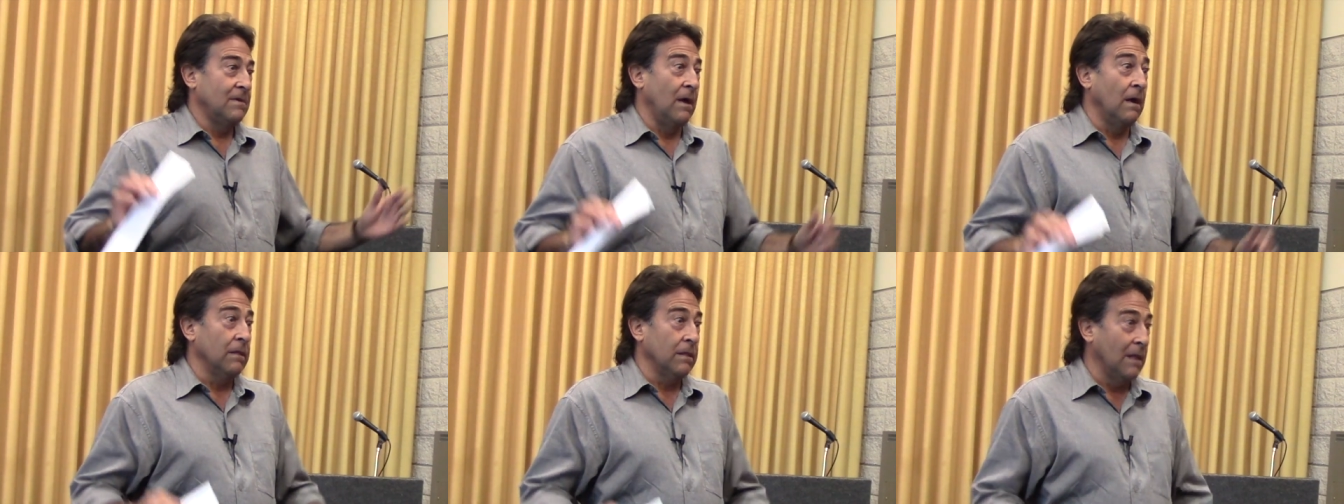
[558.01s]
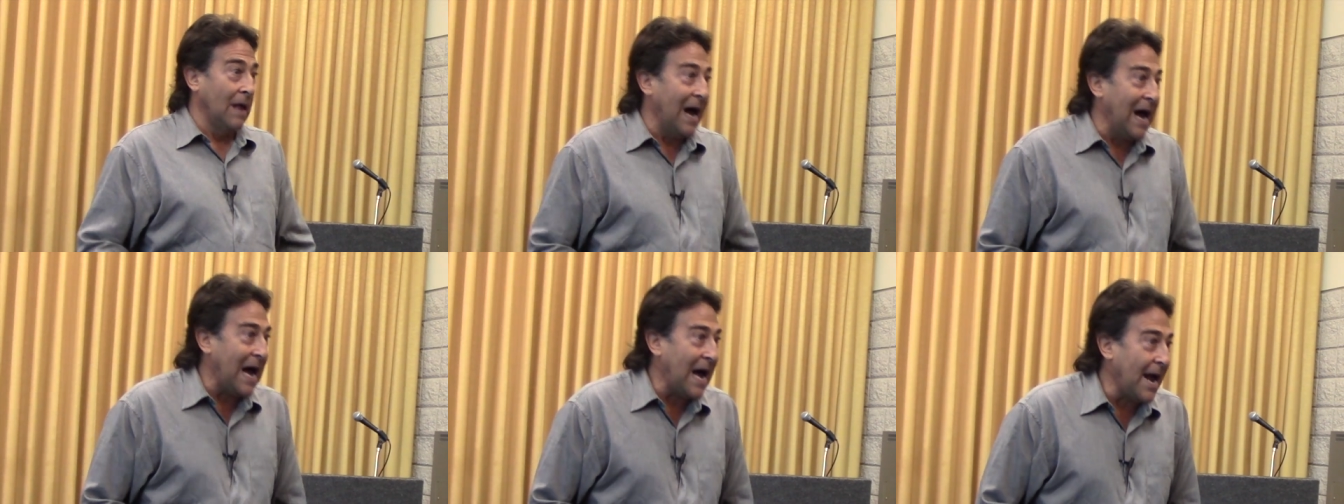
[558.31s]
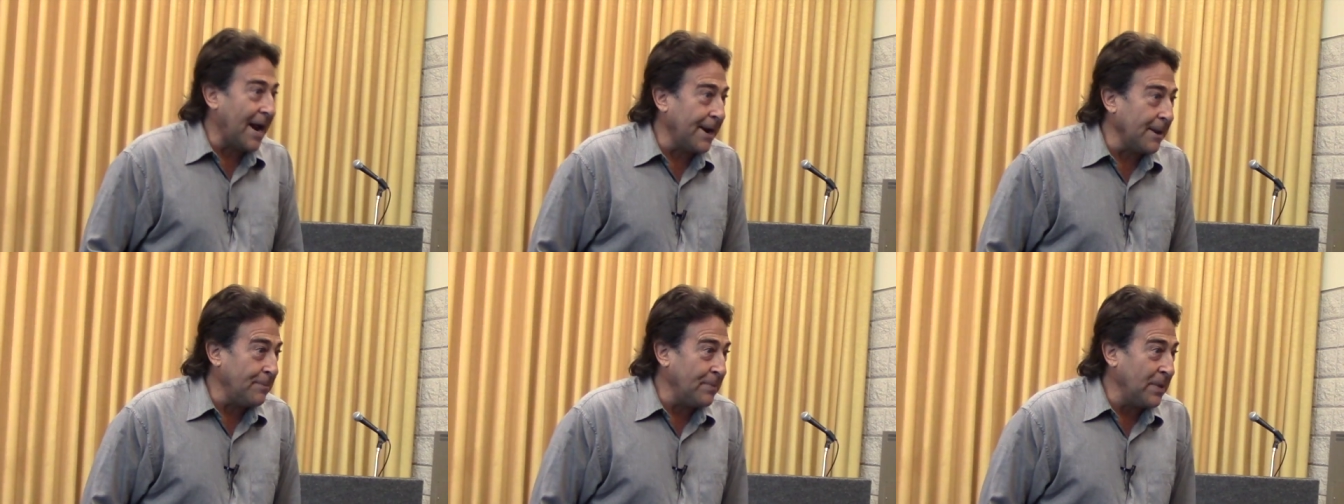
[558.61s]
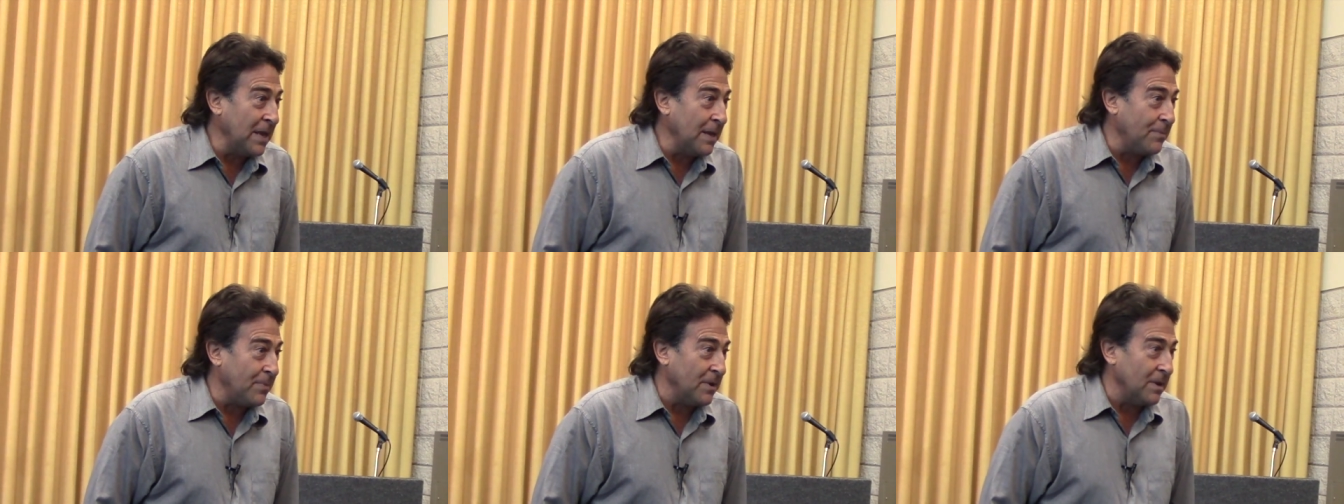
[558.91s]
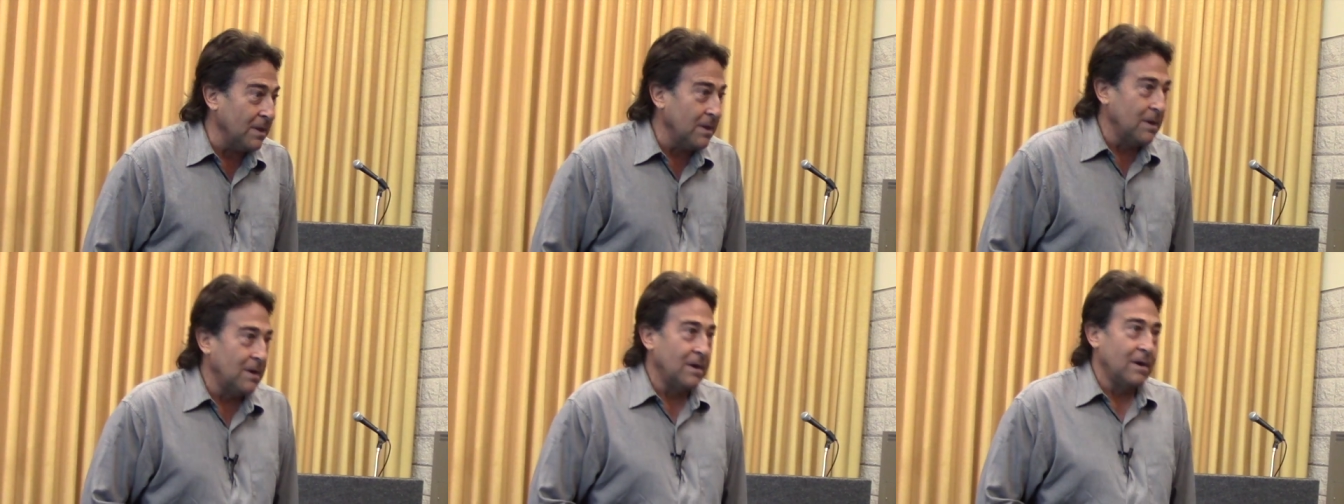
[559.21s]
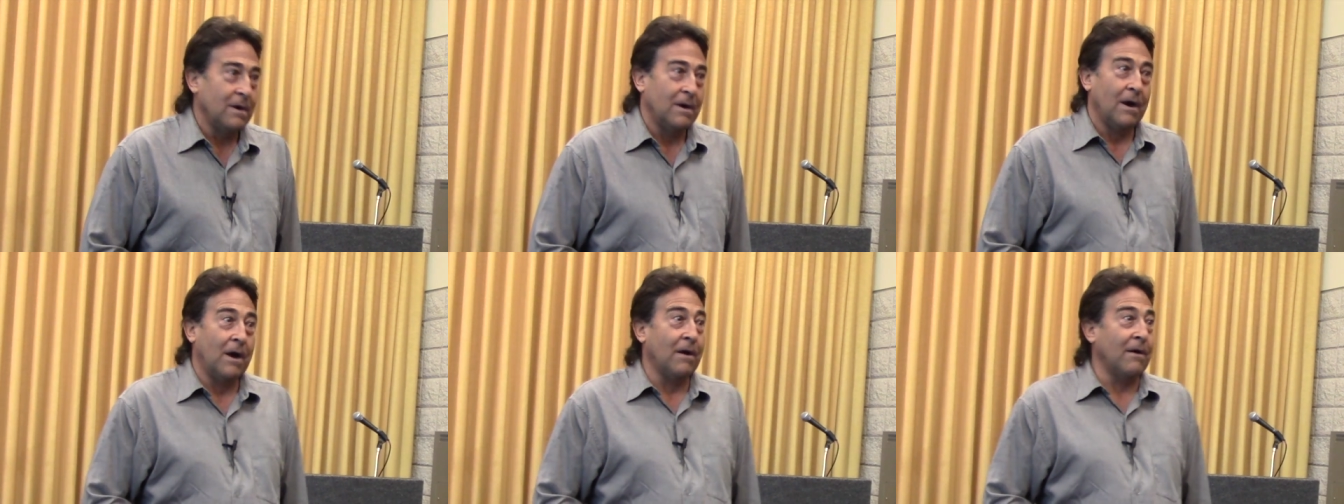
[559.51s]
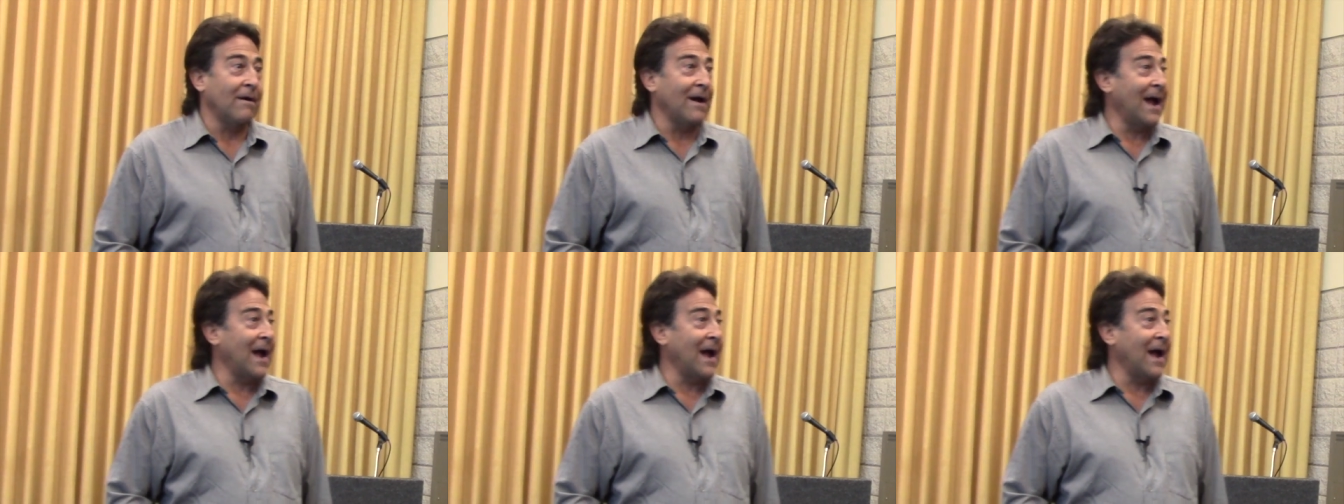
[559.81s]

a lot of people are